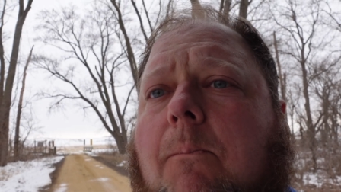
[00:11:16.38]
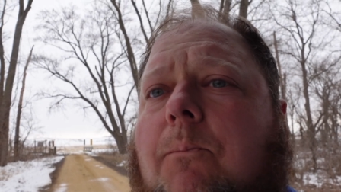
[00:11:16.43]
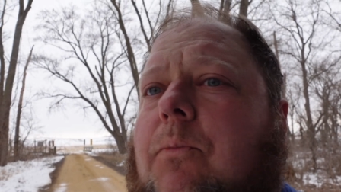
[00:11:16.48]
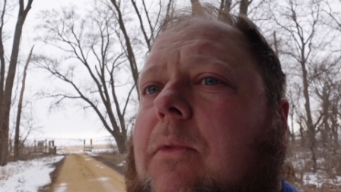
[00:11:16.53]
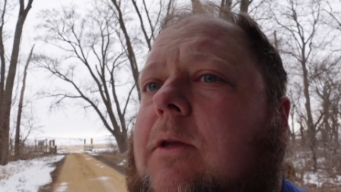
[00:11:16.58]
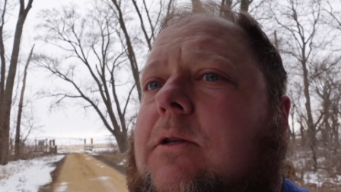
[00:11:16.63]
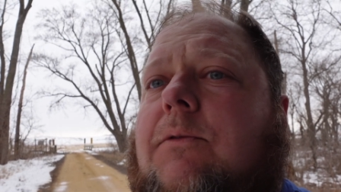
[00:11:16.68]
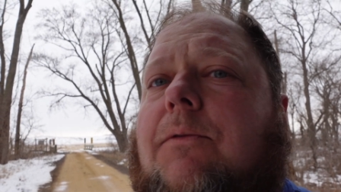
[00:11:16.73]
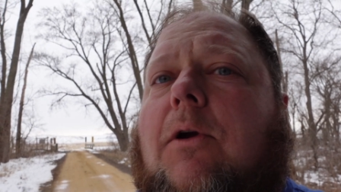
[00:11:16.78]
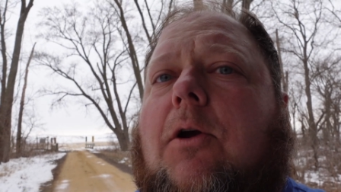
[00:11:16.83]

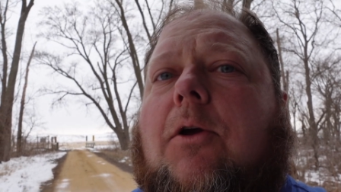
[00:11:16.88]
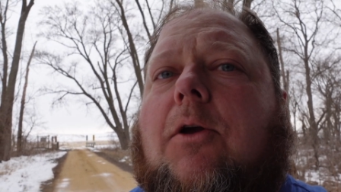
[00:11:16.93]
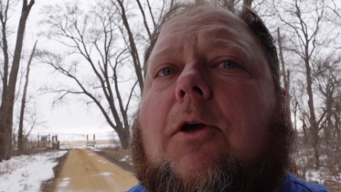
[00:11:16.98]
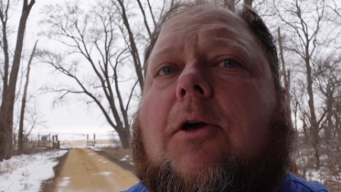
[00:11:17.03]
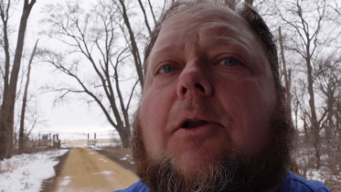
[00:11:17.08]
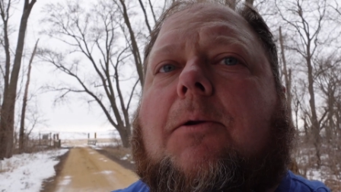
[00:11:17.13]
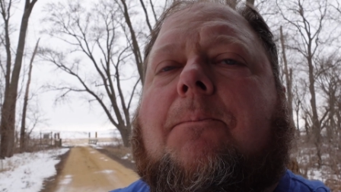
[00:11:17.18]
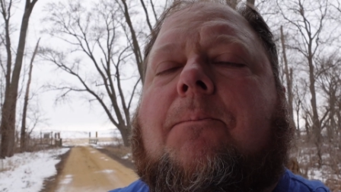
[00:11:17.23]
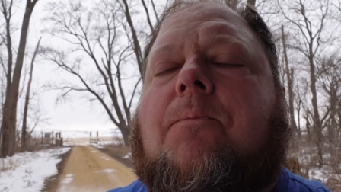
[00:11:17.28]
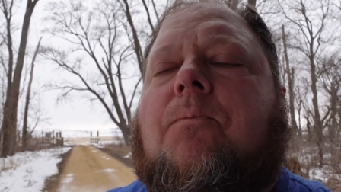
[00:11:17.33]
That's very
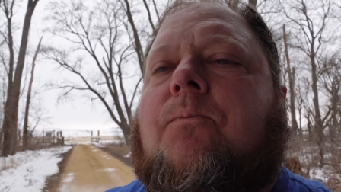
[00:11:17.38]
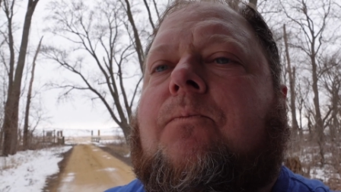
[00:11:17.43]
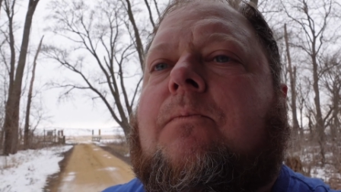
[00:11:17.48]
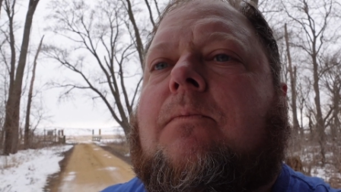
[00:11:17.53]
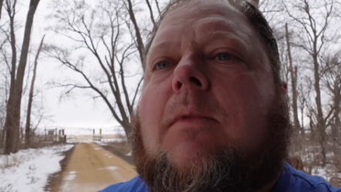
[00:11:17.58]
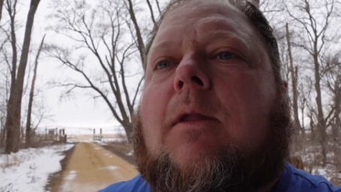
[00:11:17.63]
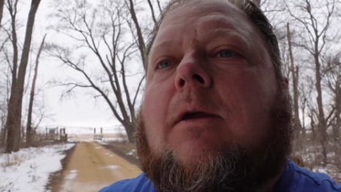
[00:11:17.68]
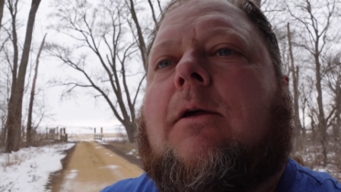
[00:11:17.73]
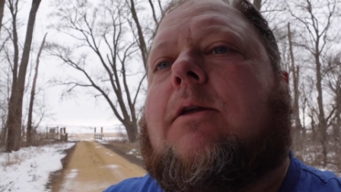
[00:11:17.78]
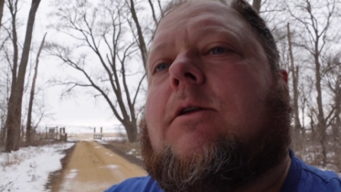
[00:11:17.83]
good.
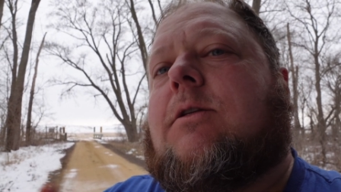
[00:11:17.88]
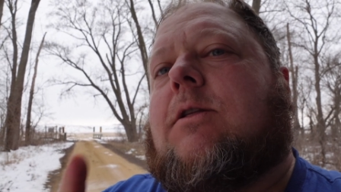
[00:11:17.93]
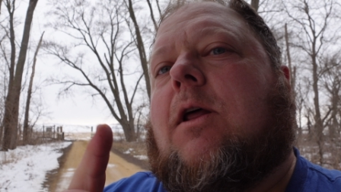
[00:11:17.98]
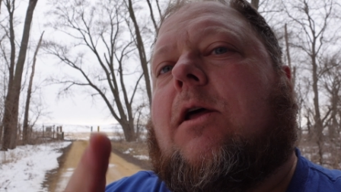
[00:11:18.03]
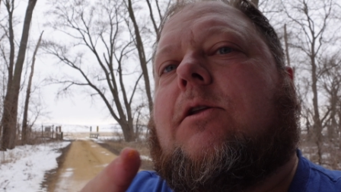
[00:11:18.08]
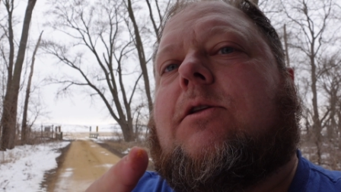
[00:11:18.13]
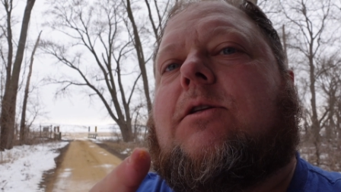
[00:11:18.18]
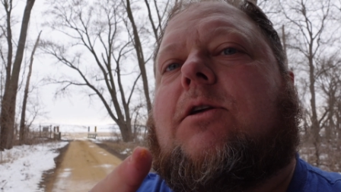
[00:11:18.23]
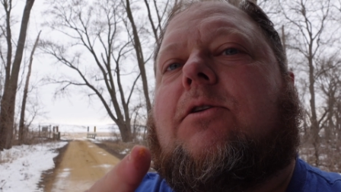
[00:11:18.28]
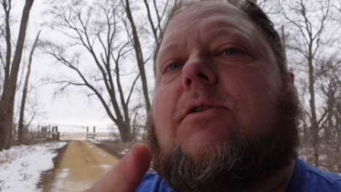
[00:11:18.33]
It is
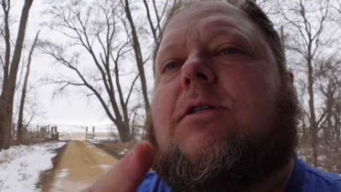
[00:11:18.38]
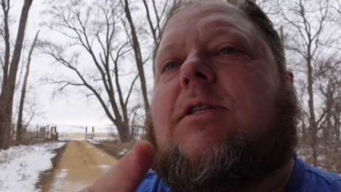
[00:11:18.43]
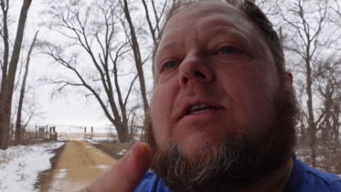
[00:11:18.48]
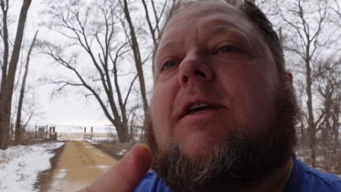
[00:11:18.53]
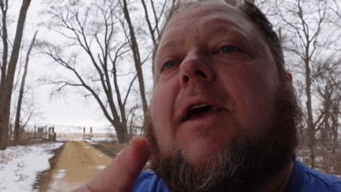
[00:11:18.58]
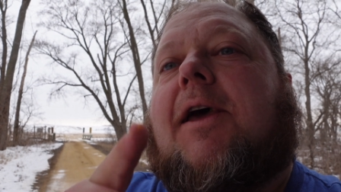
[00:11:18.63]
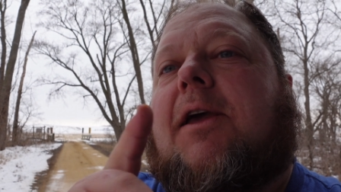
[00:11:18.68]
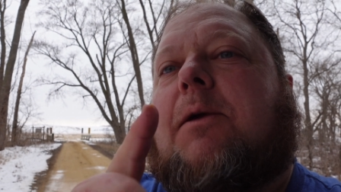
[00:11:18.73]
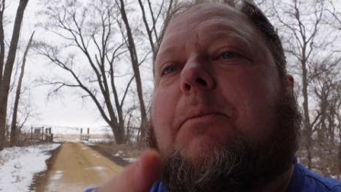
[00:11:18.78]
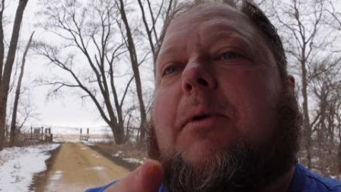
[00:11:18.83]
not as good as
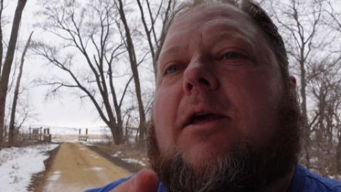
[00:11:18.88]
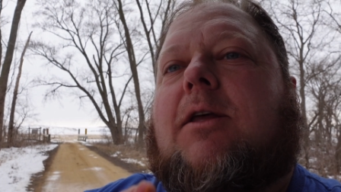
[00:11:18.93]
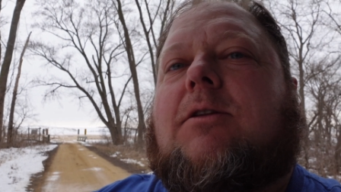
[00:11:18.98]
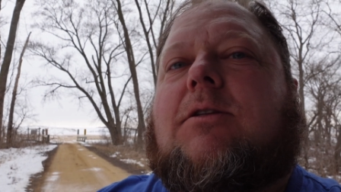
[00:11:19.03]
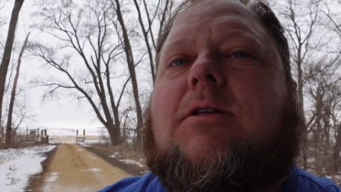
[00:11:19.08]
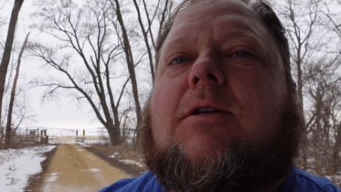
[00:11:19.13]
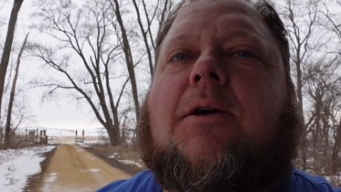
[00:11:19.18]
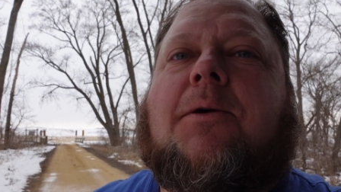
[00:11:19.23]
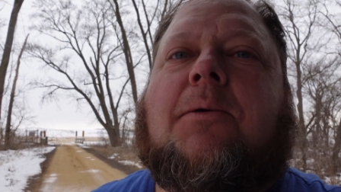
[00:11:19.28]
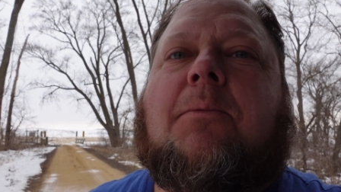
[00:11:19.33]
the
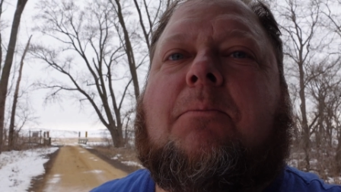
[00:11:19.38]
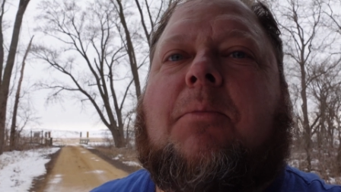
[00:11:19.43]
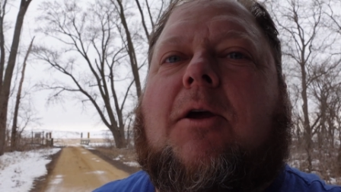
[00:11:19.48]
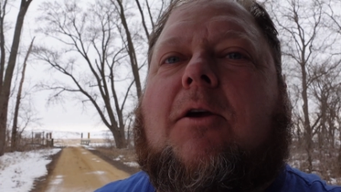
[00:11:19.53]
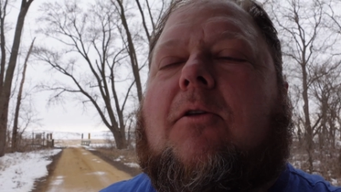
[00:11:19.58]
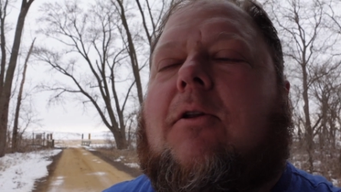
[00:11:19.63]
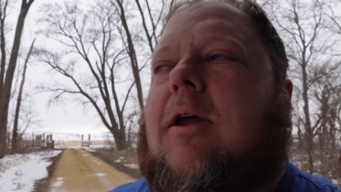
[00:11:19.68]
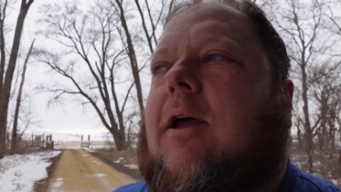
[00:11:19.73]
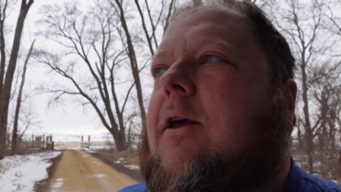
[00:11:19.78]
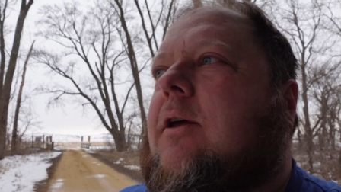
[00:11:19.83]
Eggman's
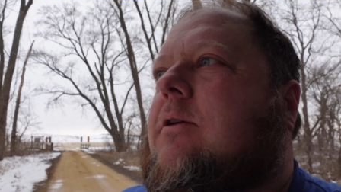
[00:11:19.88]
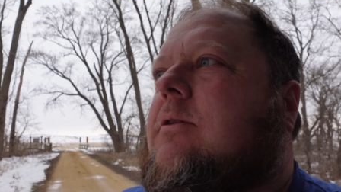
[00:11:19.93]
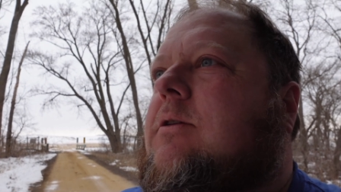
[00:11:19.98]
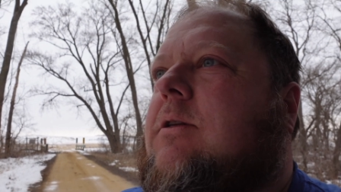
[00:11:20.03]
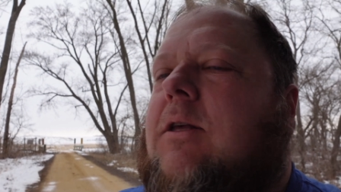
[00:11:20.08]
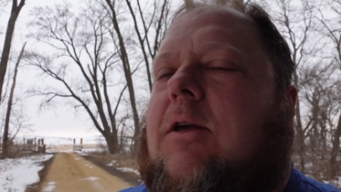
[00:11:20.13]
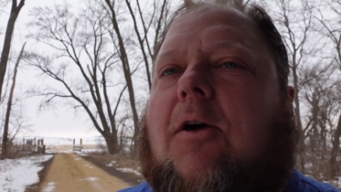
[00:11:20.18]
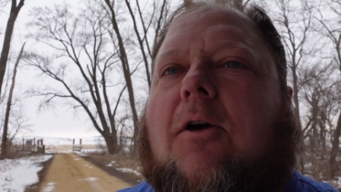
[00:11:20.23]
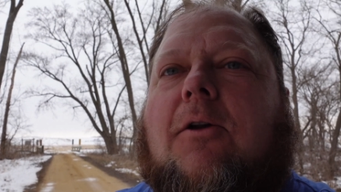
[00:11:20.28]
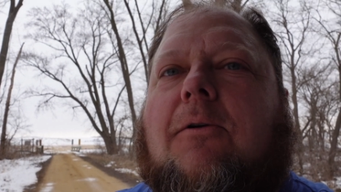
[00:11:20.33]
Pickled Eggs,
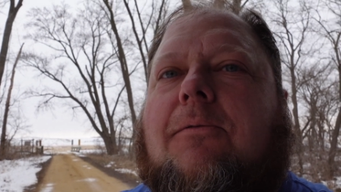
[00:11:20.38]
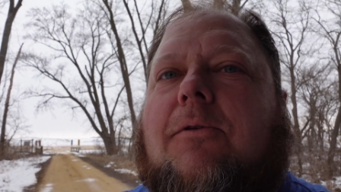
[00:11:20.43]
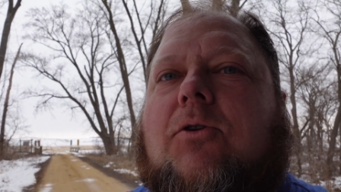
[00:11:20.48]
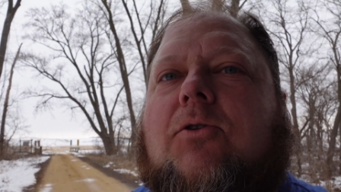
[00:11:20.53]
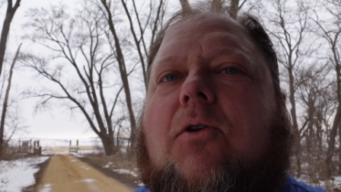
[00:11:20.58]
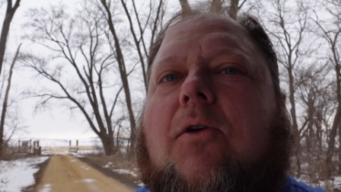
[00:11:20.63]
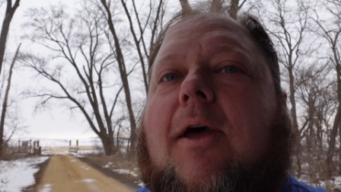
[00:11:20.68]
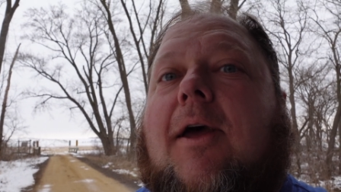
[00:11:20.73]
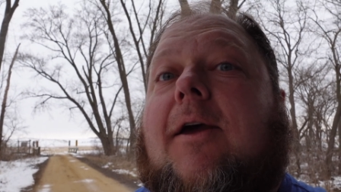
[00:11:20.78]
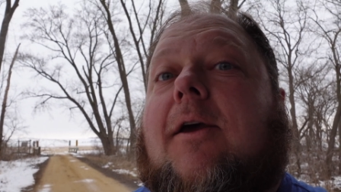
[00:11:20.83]
the
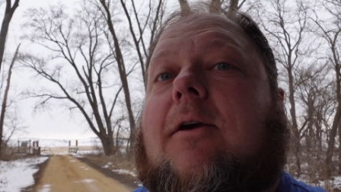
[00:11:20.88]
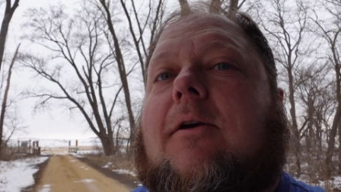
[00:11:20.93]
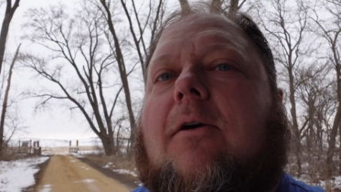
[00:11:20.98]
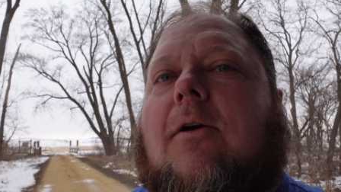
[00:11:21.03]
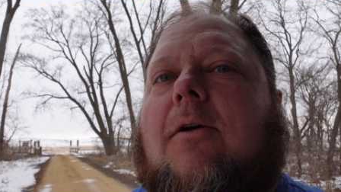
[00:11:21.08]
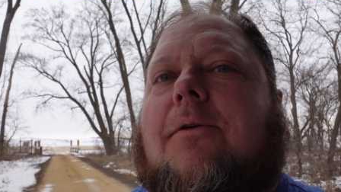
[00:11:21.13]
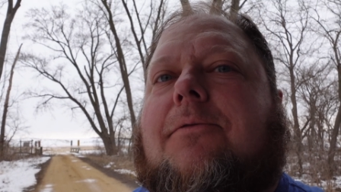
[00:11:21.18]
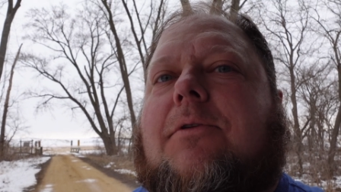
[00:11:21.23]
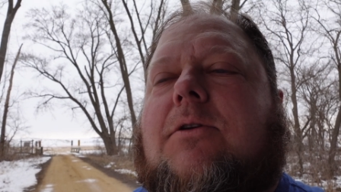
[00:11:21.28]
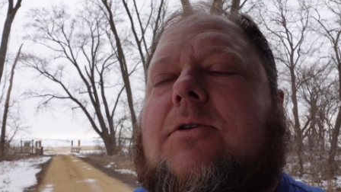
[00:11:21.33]
unofficial egg
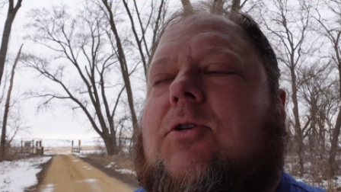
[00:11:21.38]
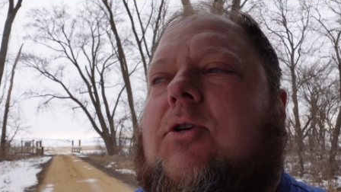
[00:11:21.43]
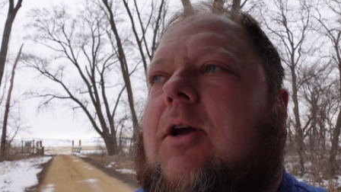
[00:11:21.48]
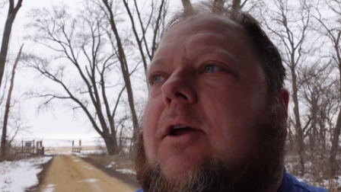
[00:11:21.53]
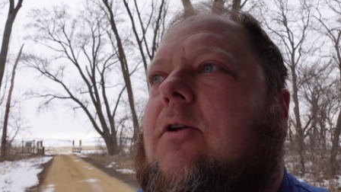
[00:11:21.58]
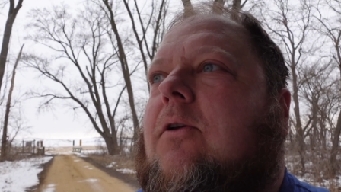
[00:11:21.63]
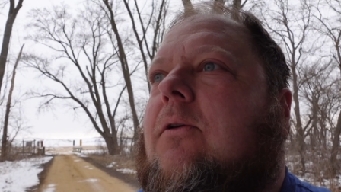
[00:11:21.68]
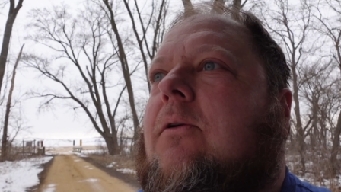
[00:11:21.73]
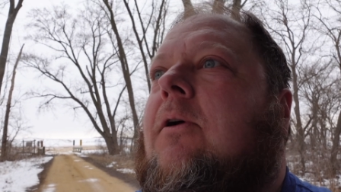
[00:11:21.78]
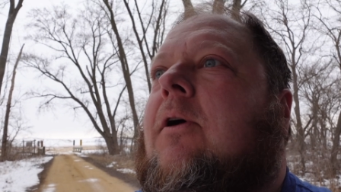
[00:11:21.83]
of this
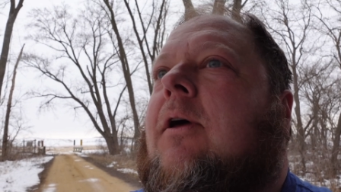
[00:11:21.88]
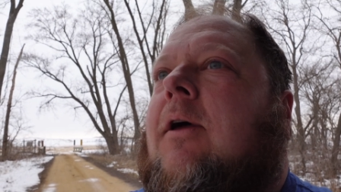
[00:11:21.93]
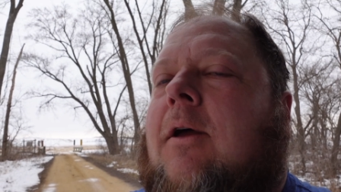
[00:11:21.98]
channel,